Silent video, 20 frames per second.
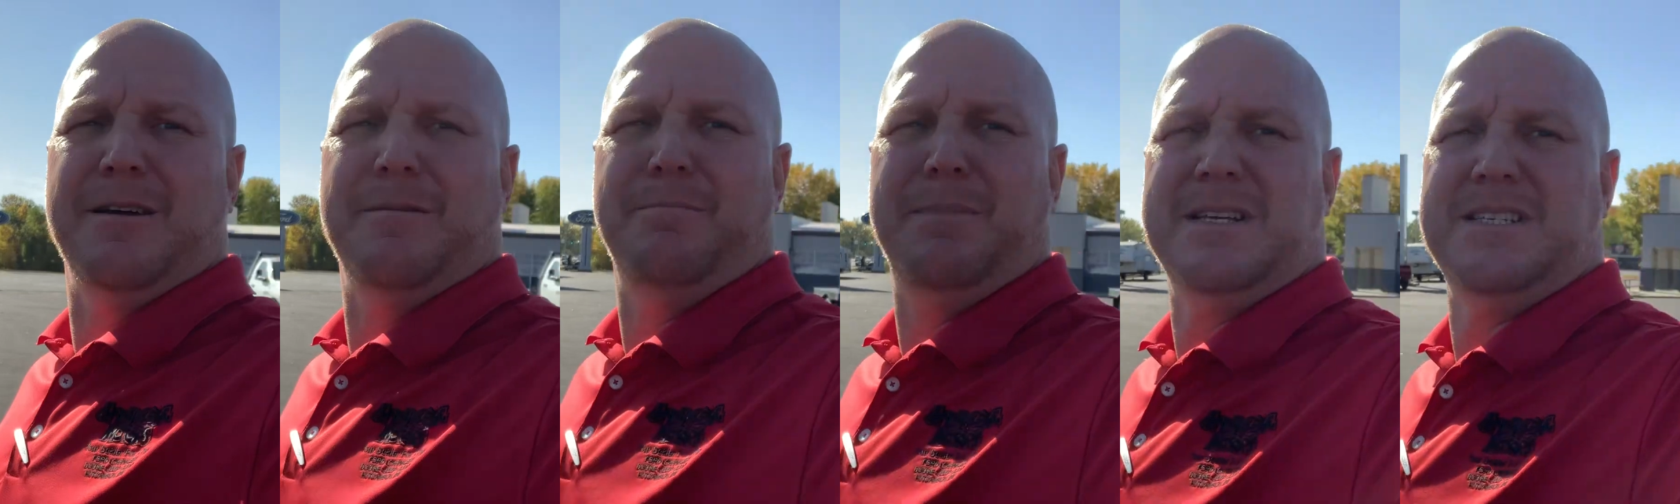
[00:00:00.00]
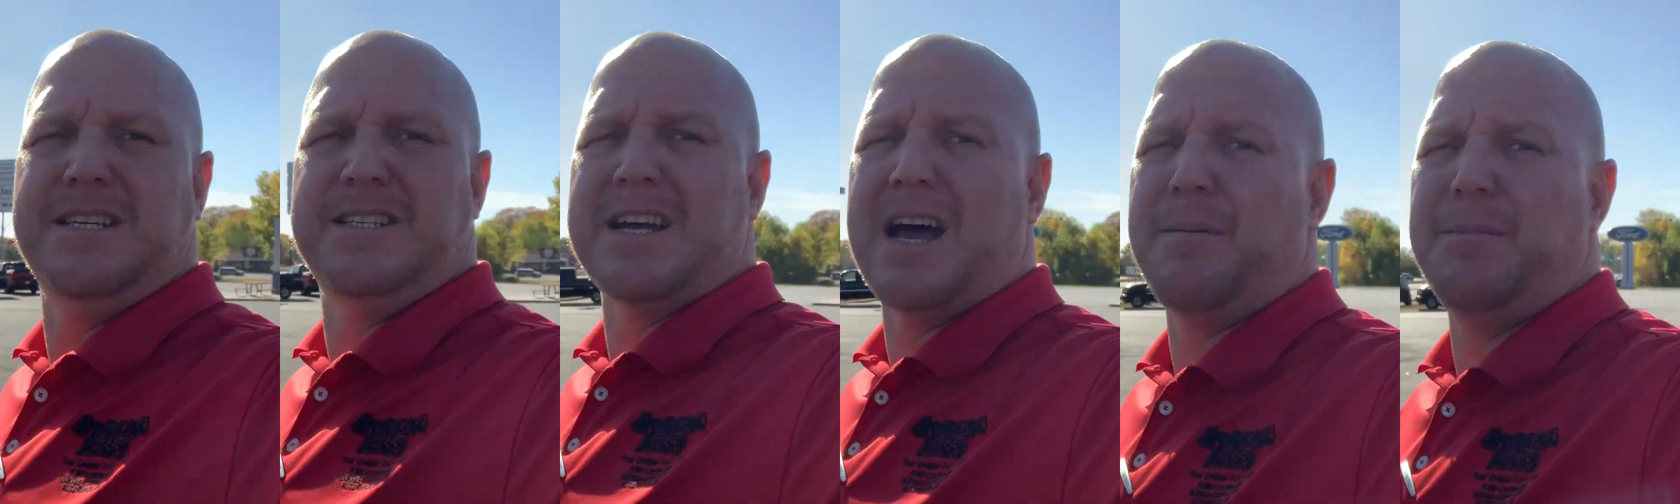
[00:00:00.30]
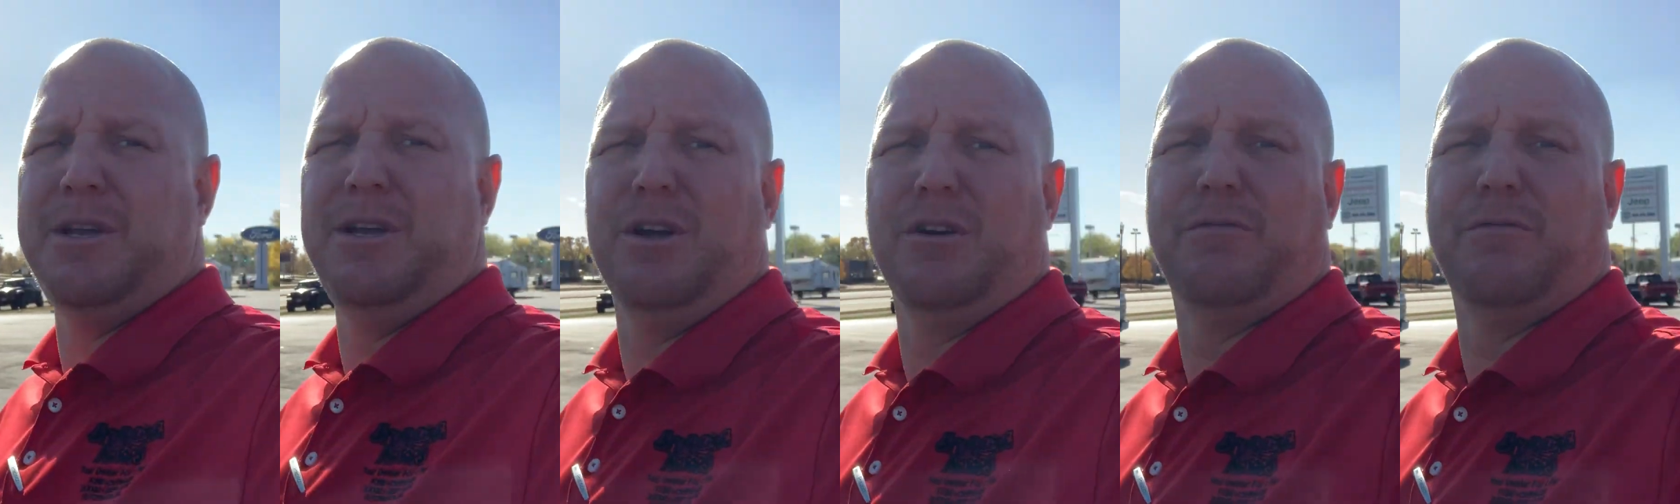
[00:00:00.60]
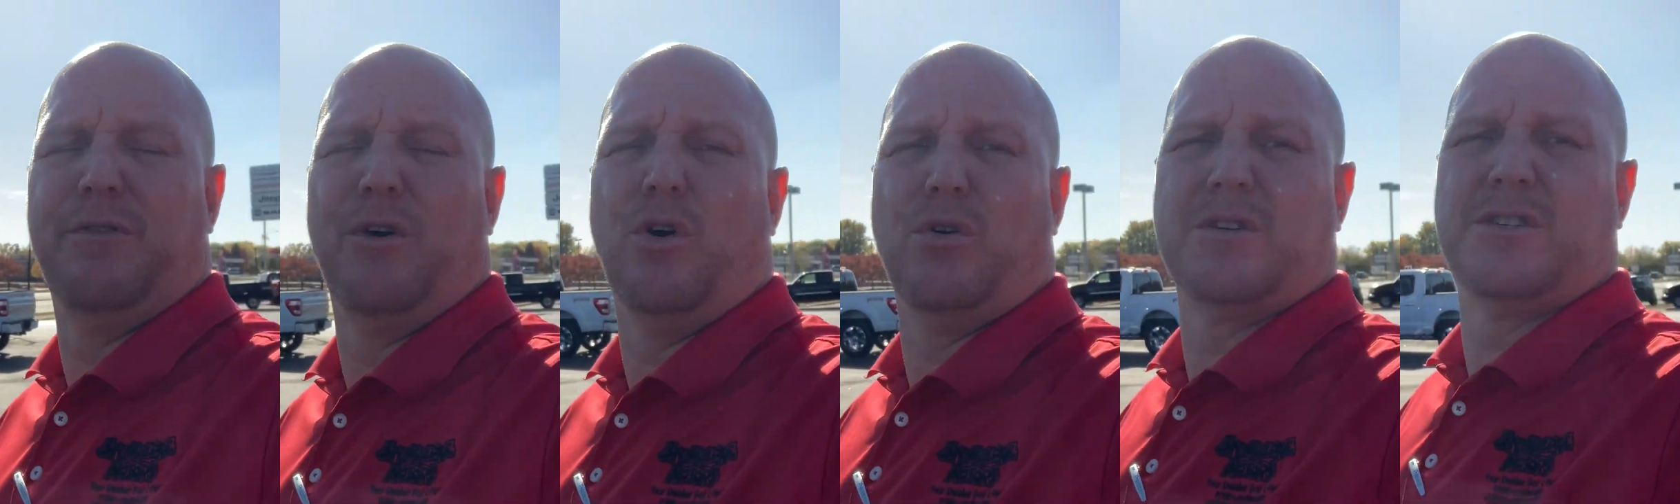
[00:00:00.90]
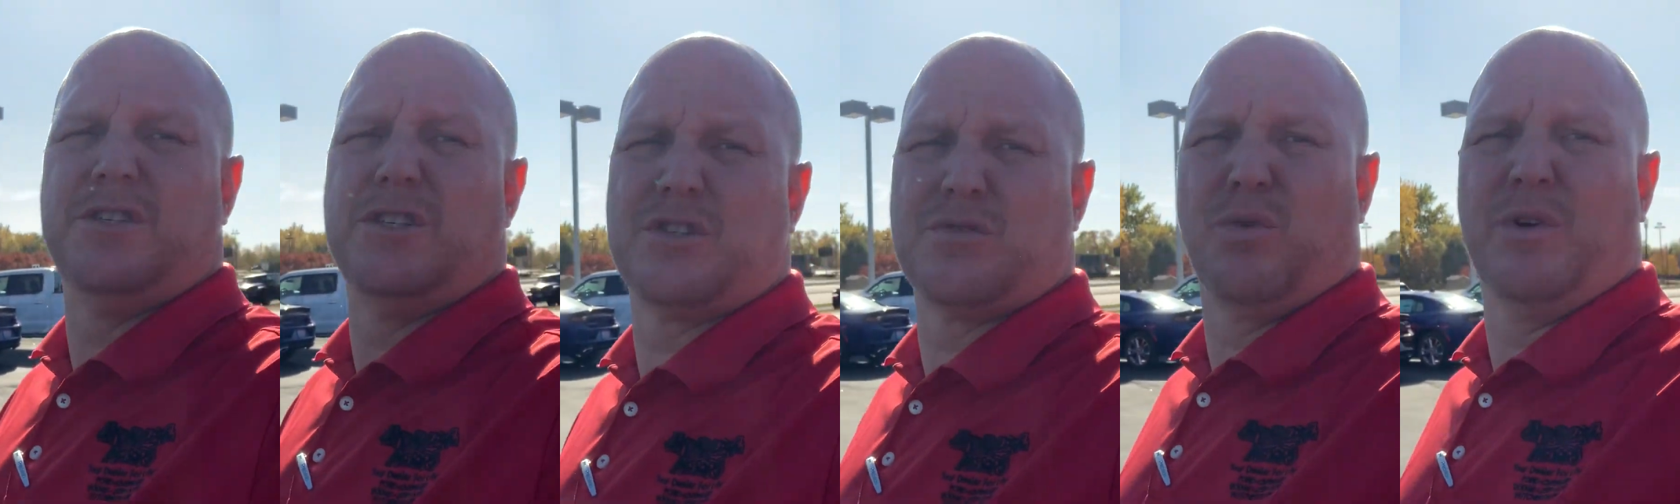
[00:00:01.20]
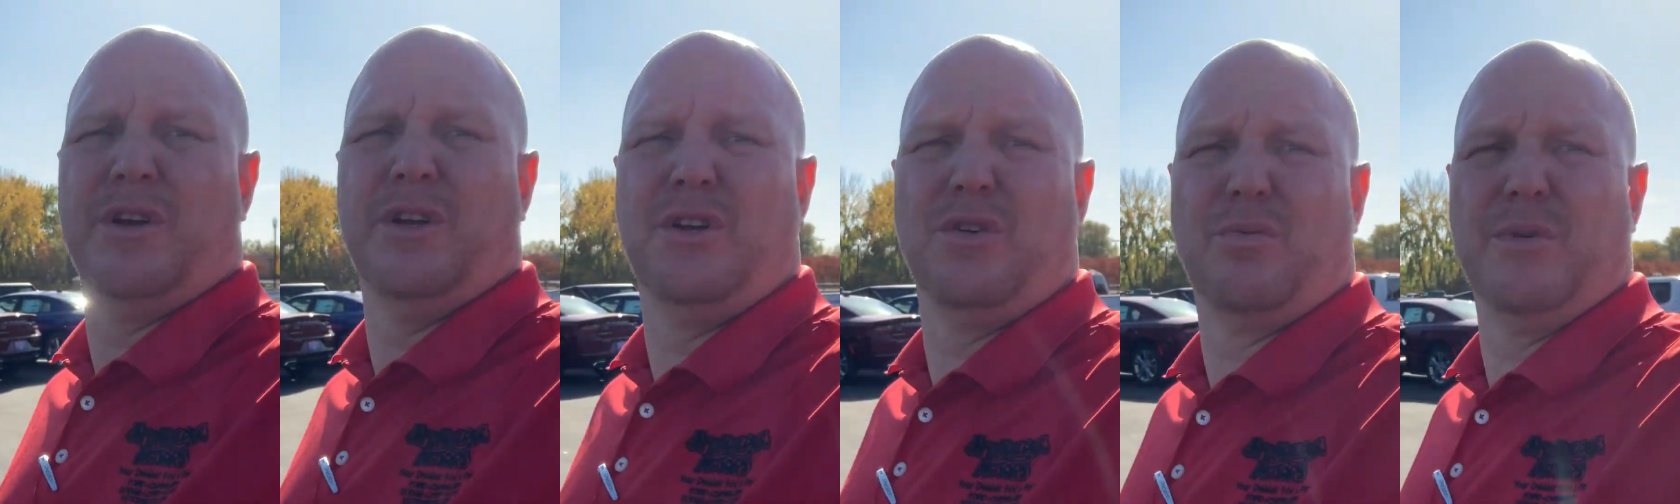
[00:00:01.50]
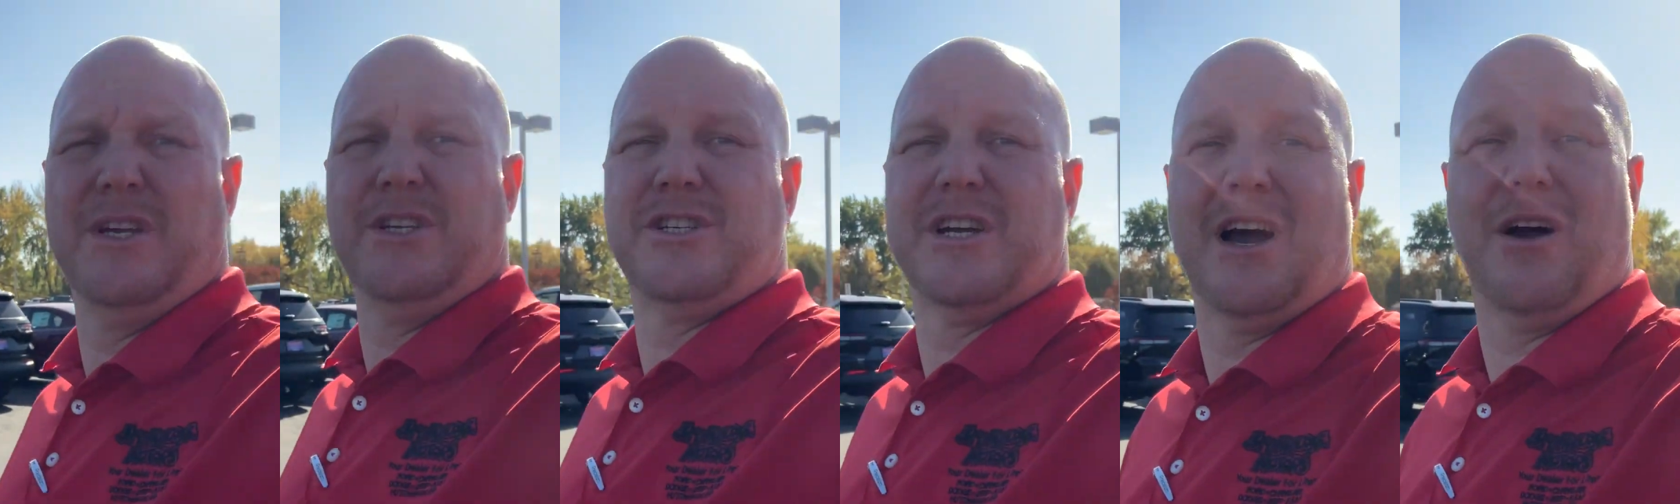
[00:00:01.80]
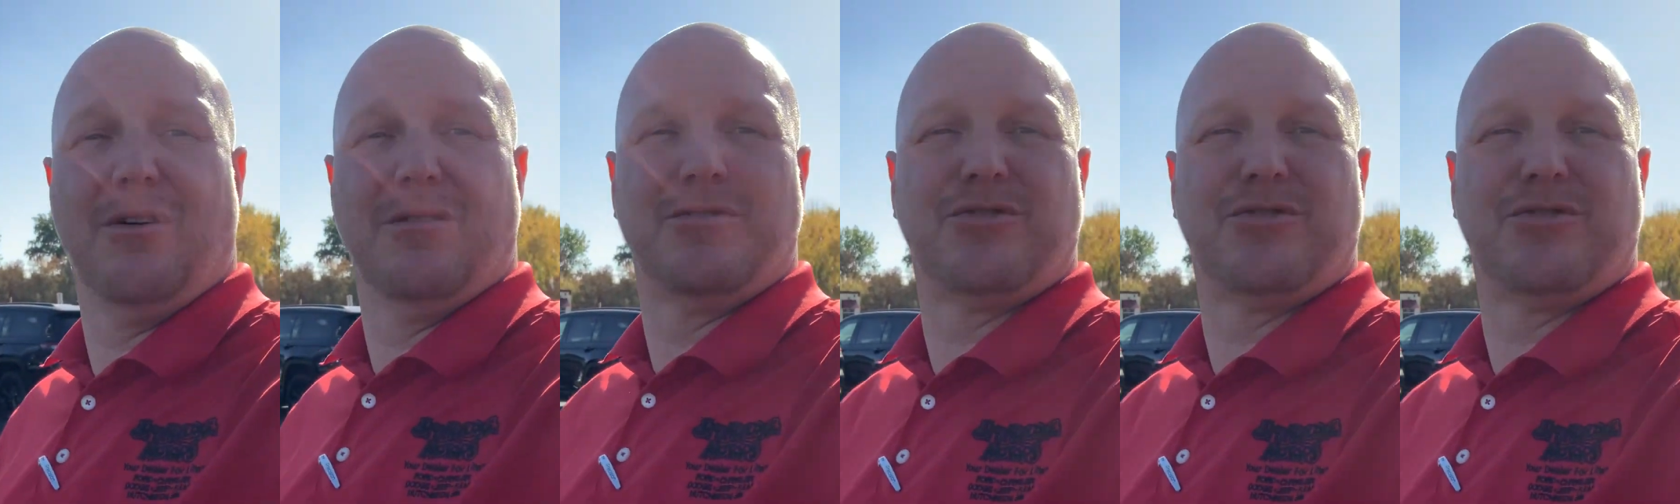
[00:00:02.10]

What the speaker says: Busy time of year, folks. Just wanted to reach out.